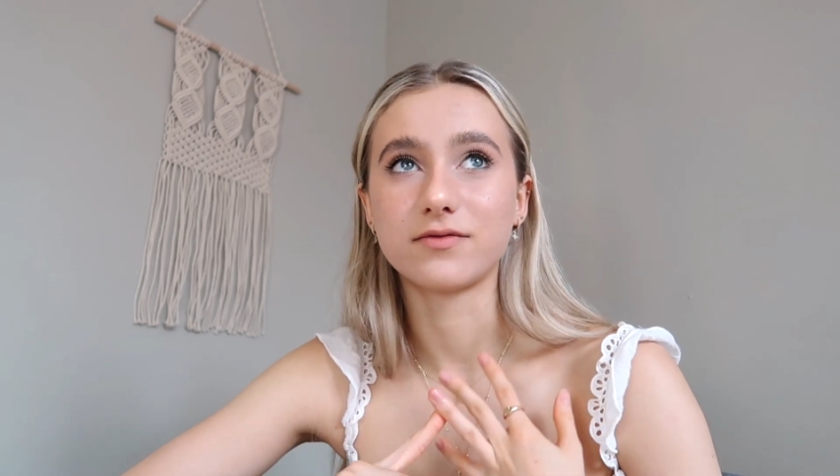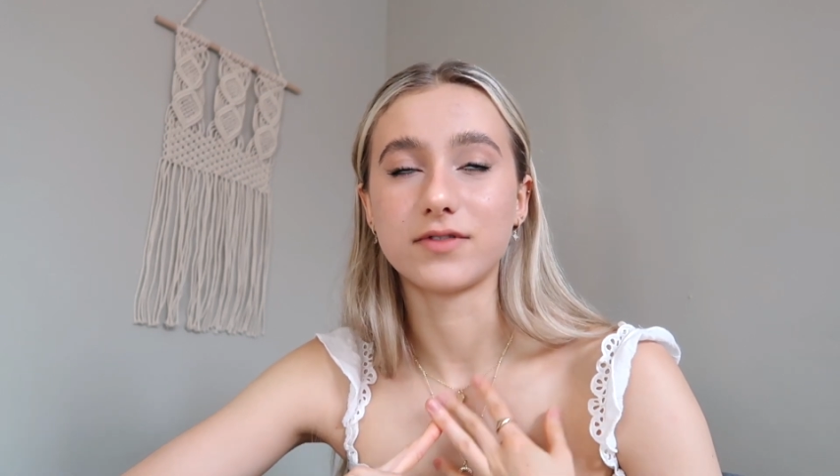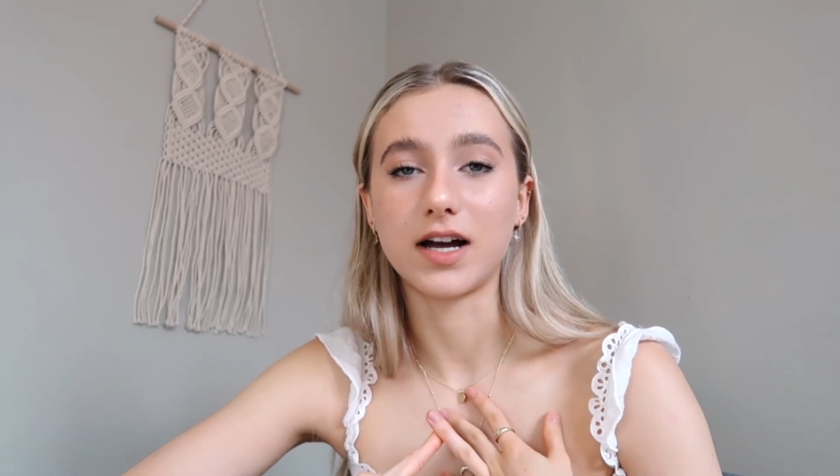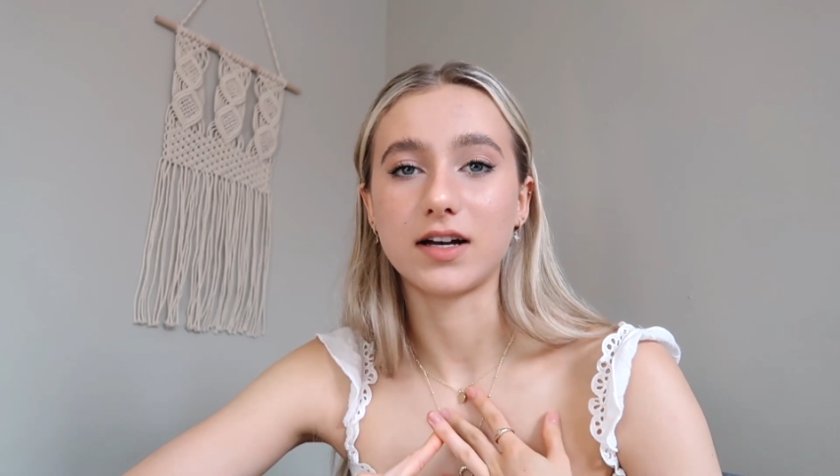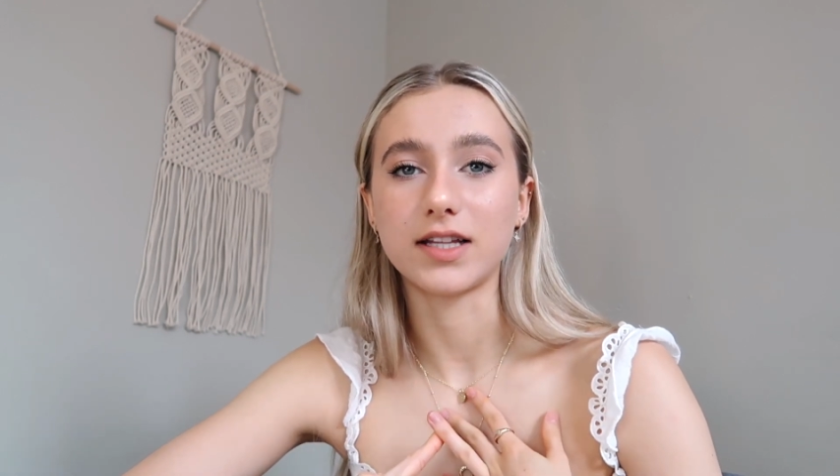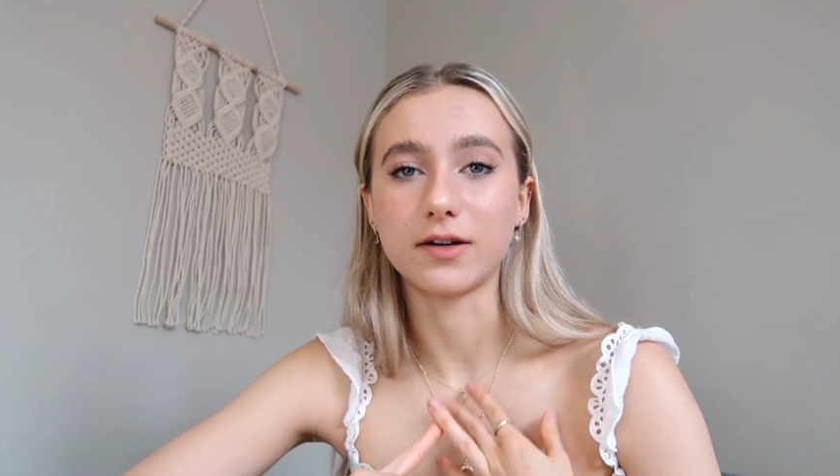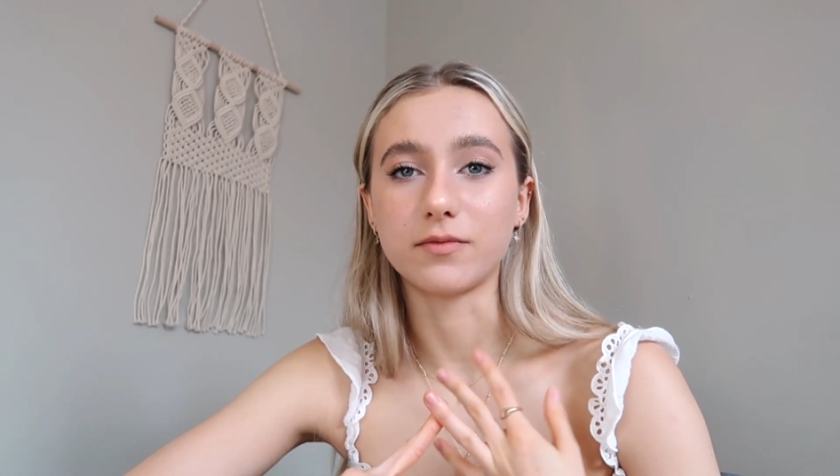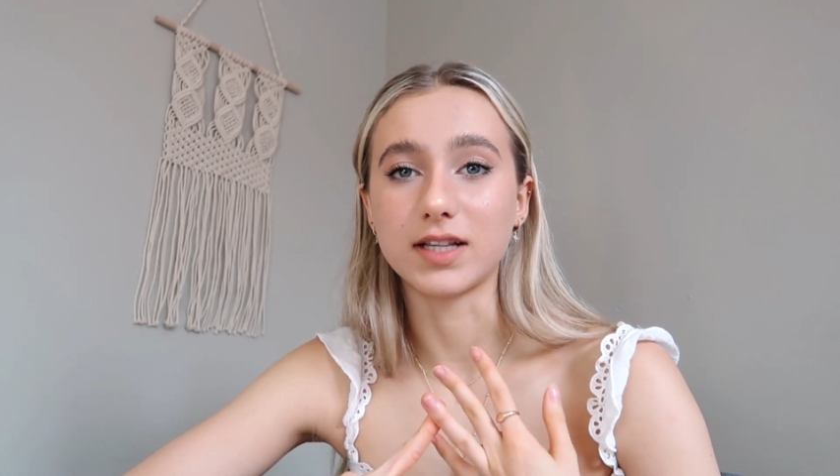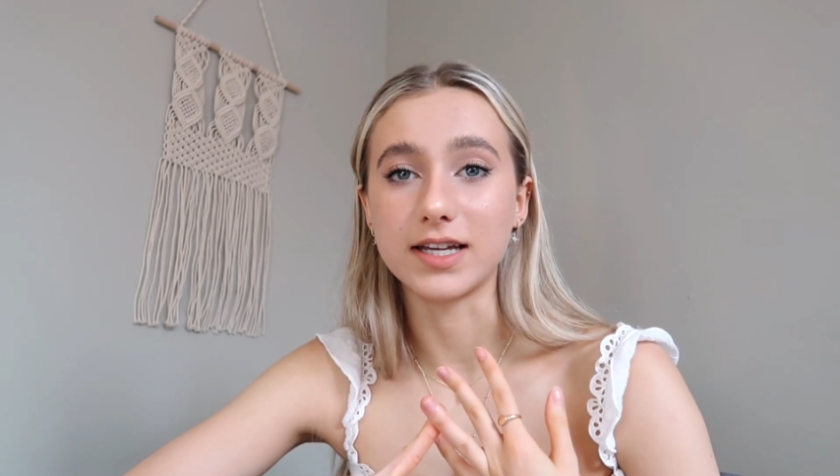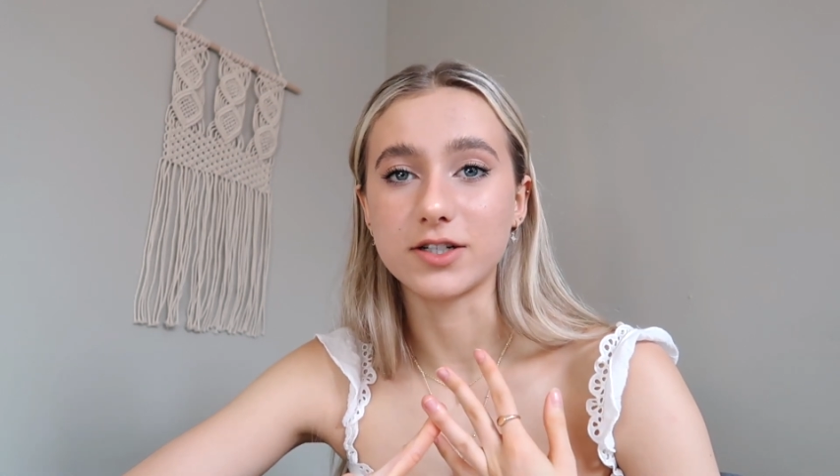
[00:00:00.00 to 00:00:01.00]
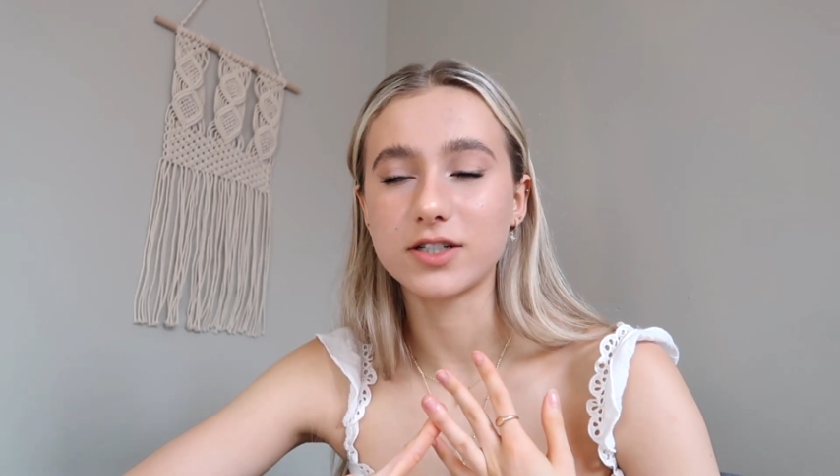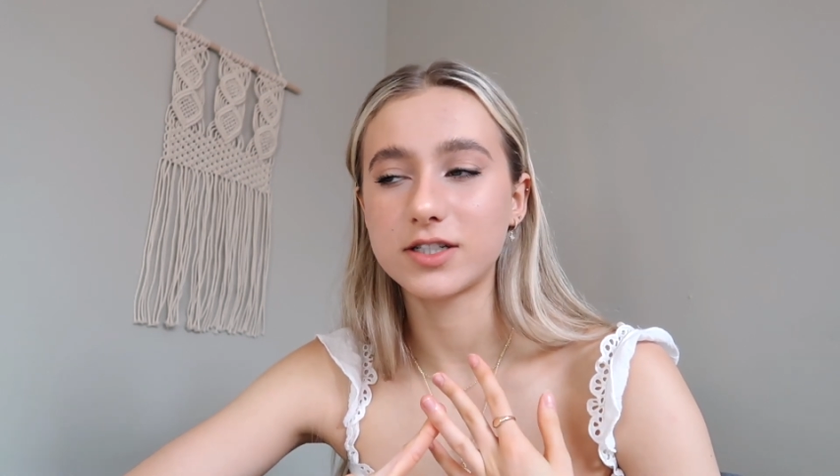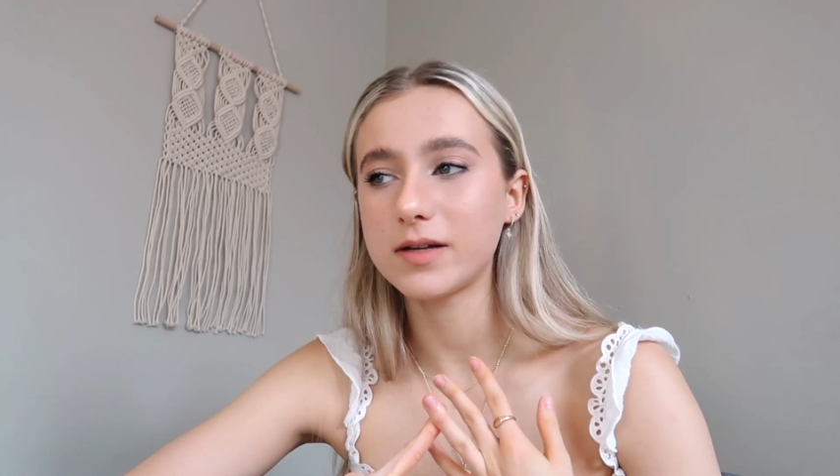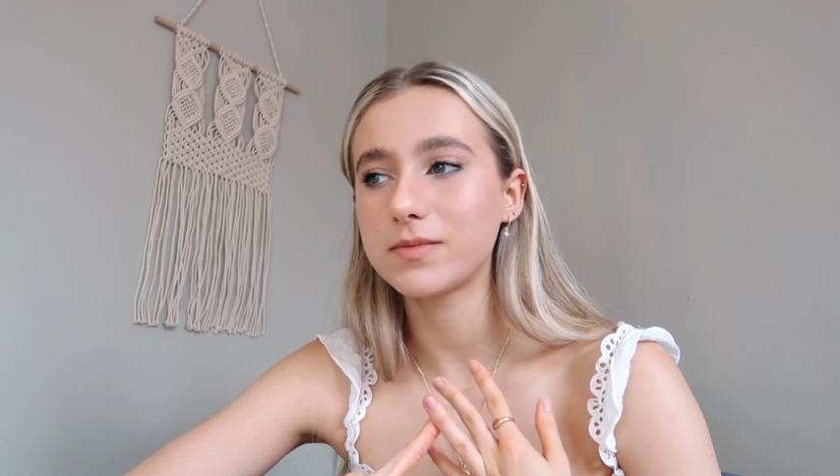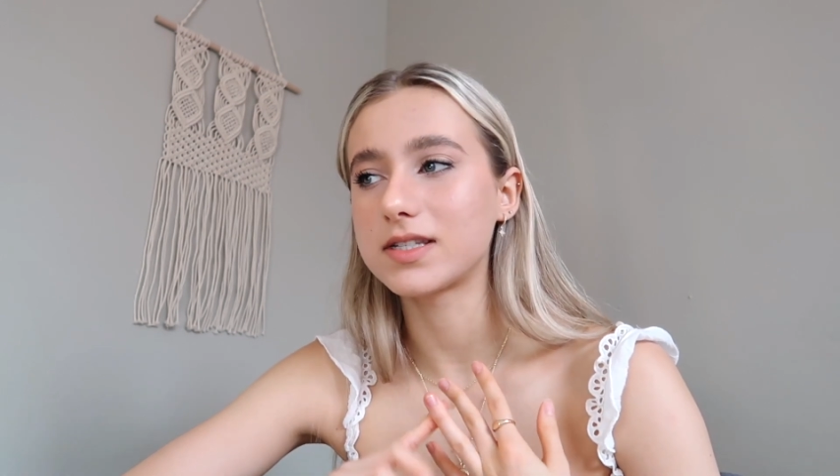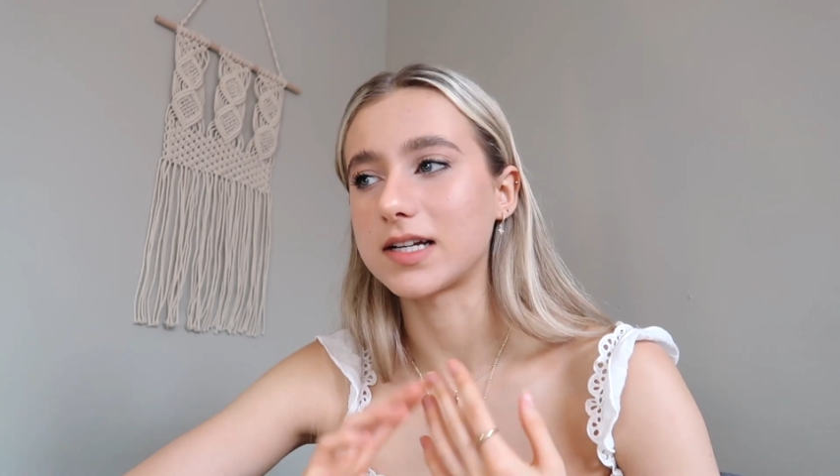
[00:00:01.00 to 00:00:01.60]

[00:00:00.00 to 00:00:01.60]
like relationships.